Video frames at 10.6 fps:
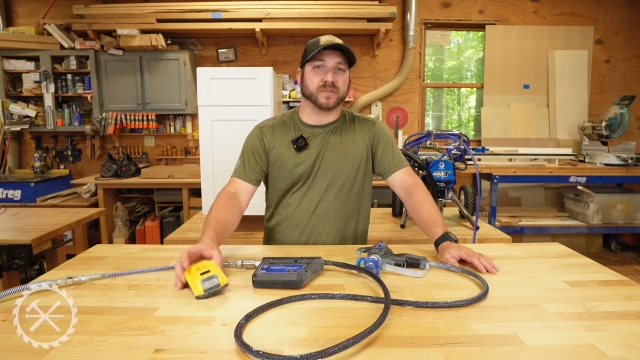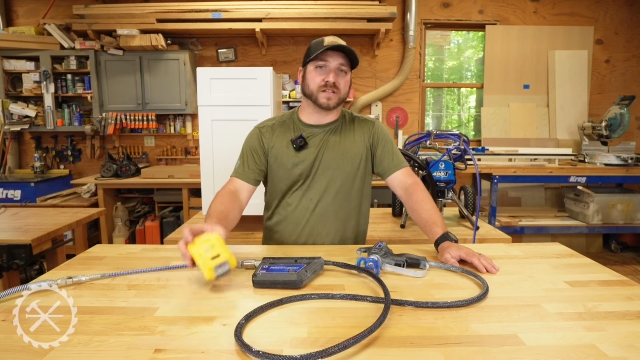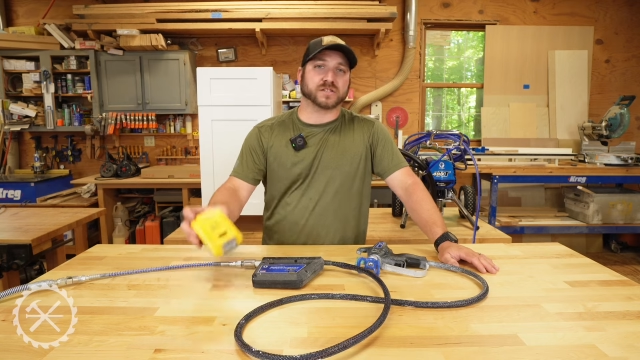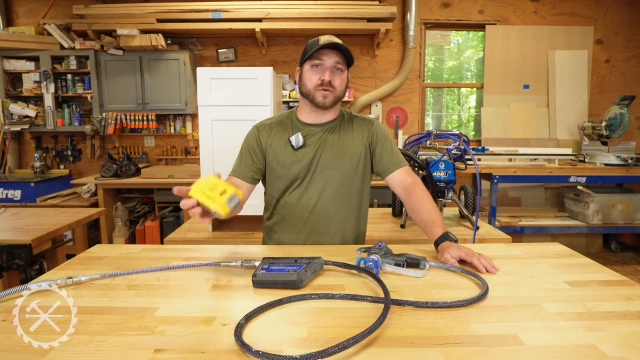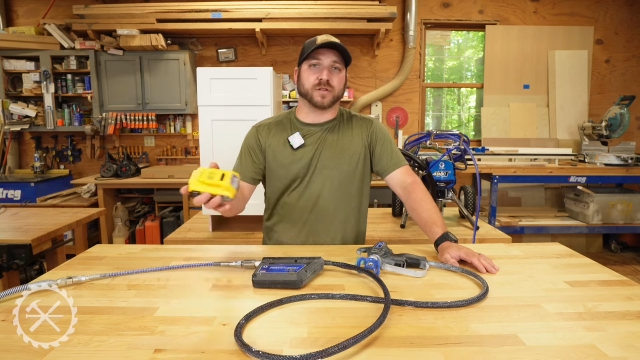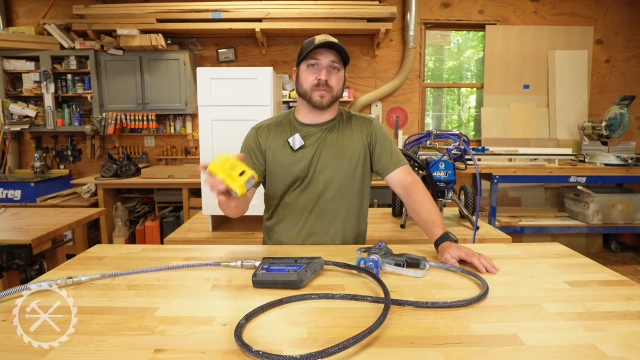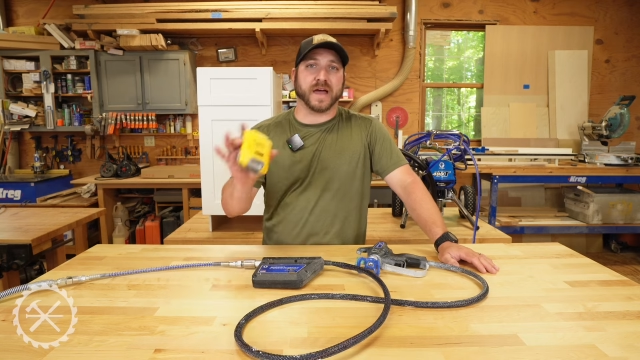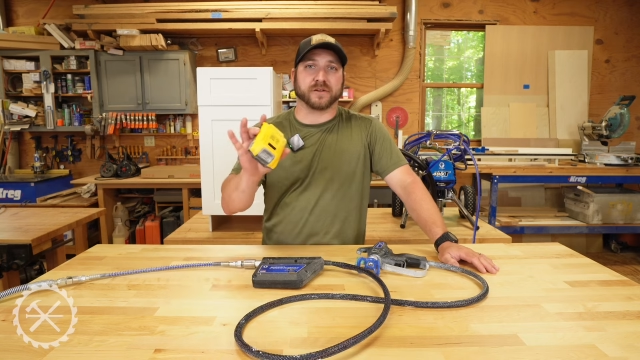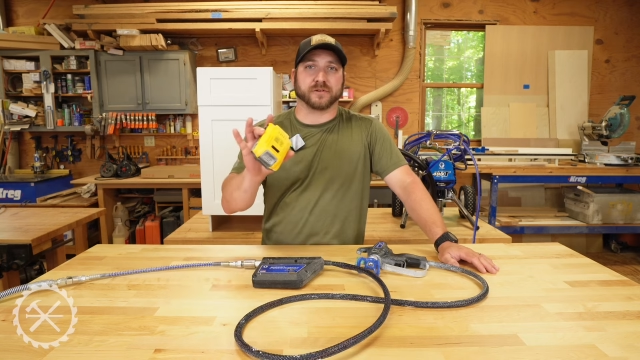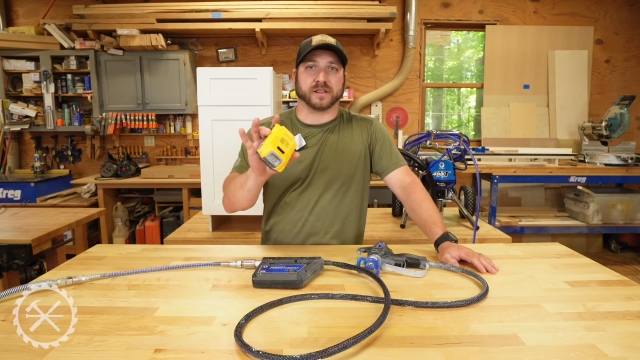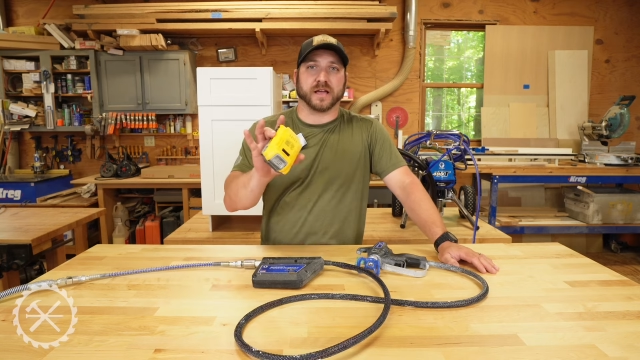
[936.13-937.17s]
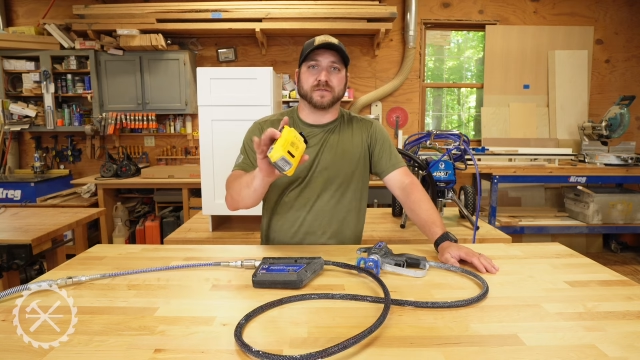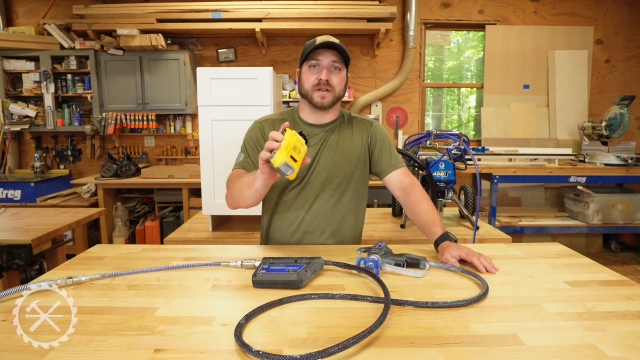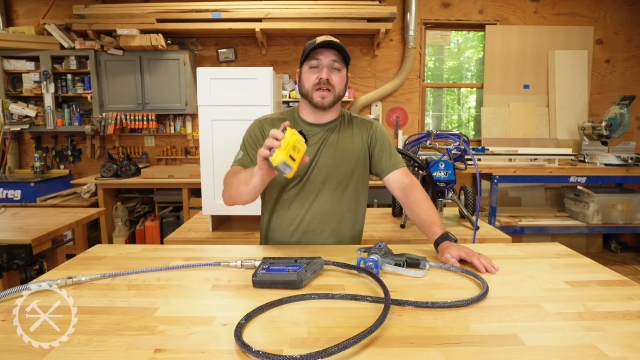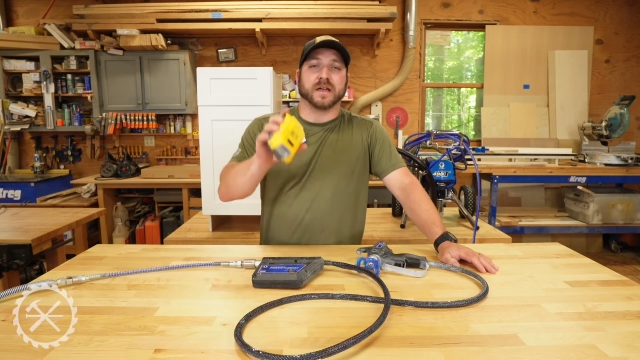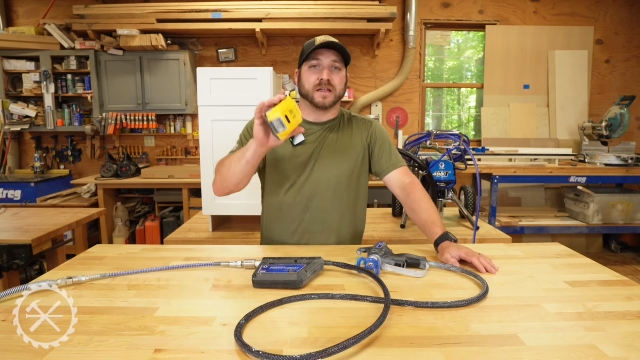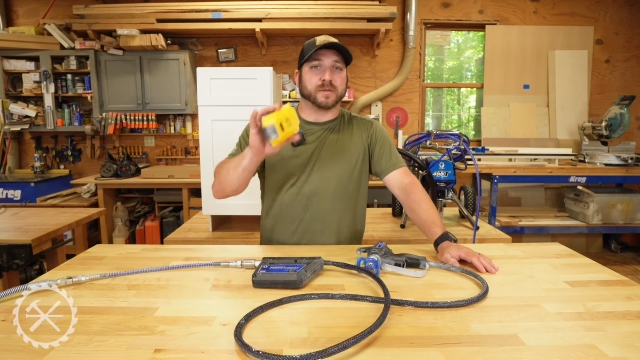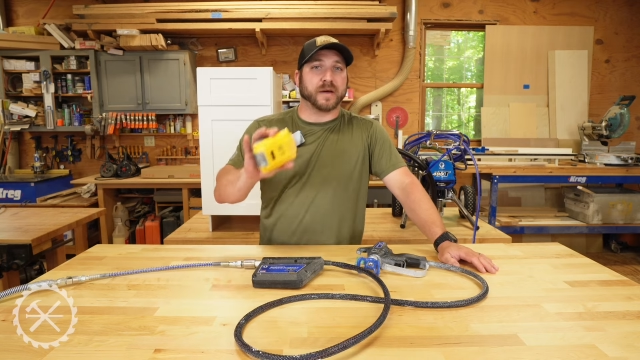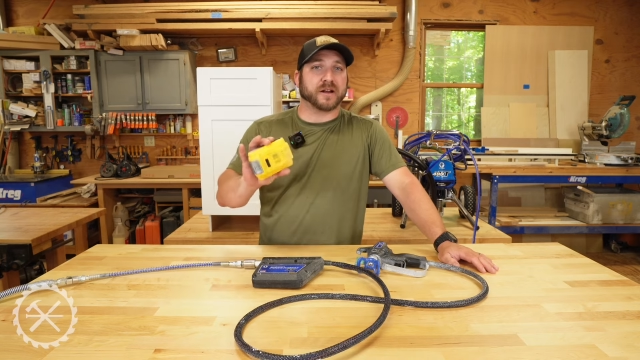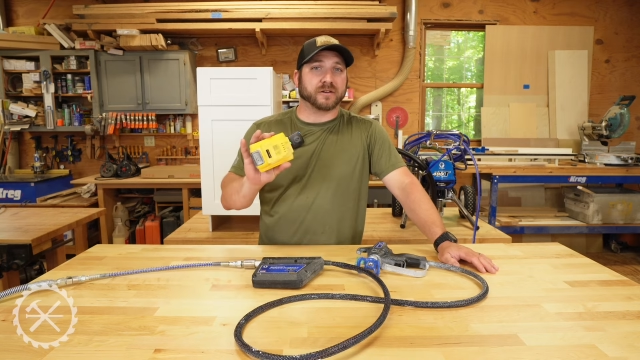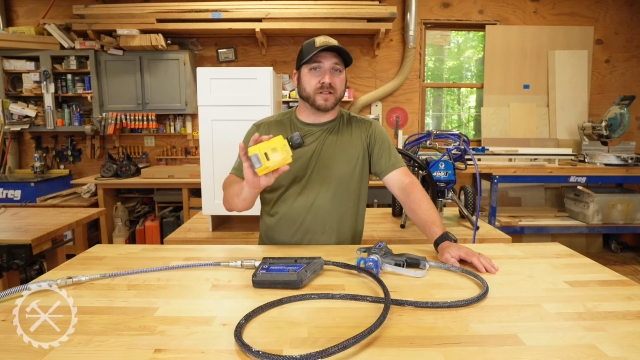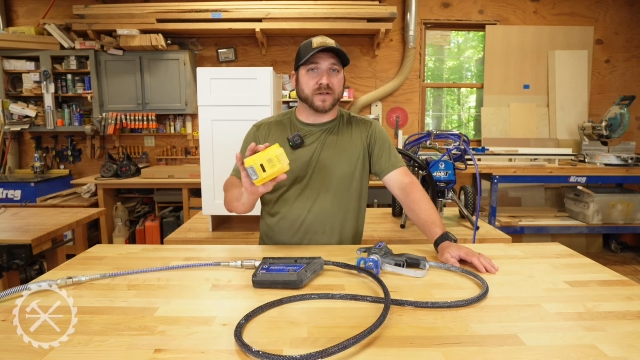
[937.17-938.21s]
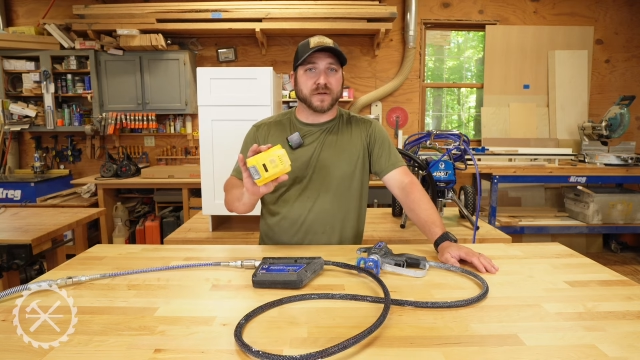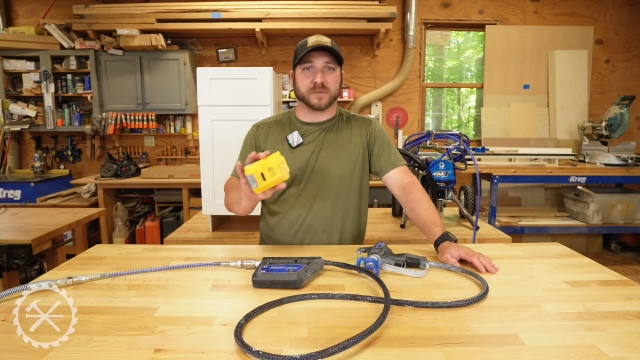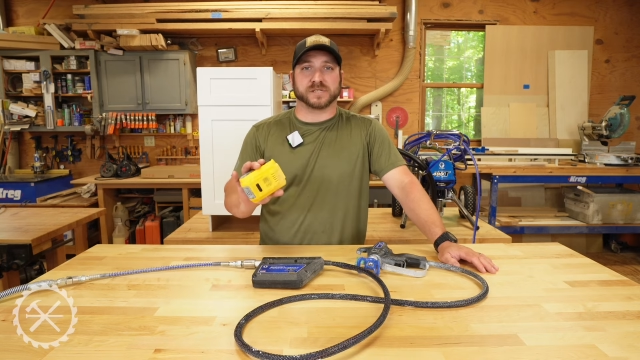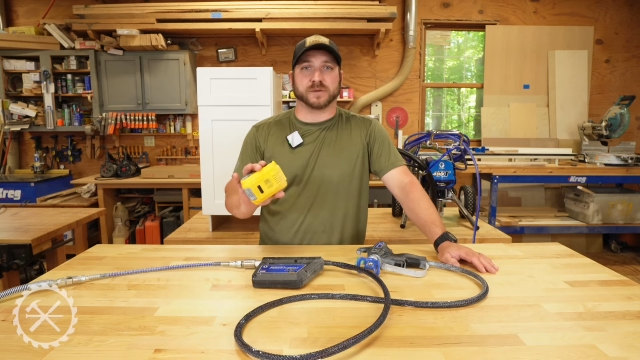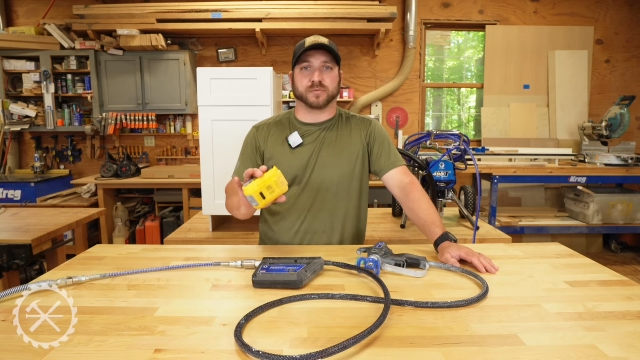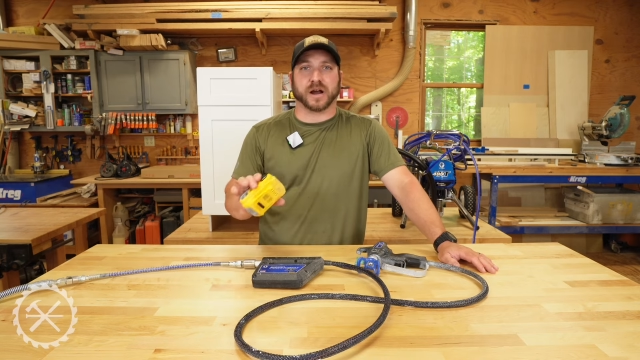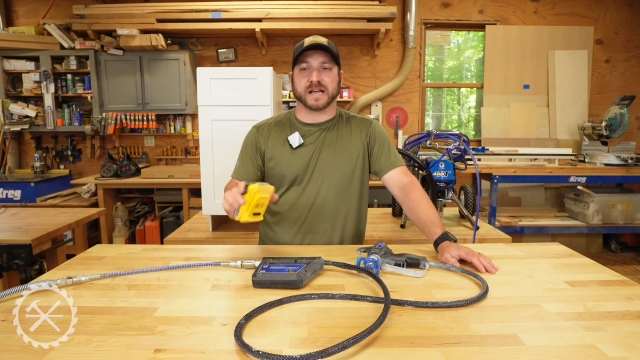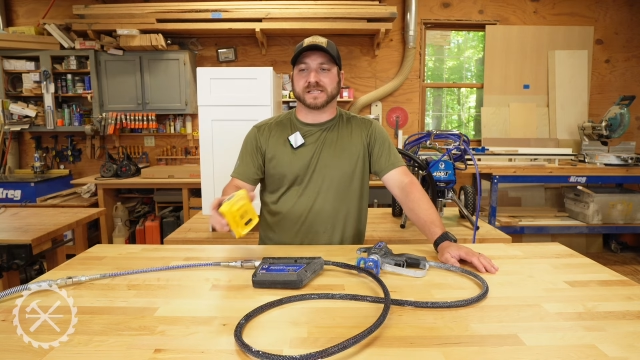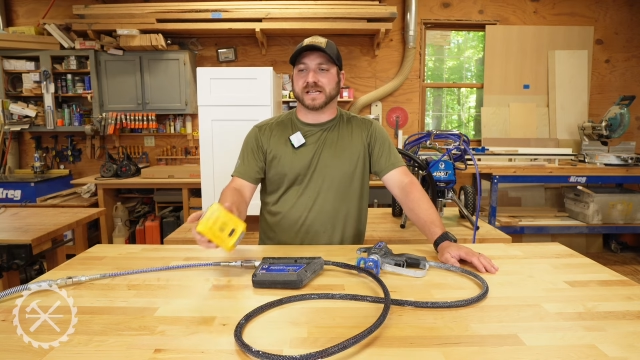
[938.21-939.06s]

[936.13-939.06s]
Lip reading: let's go to the battery life. The battery life, I was surprised.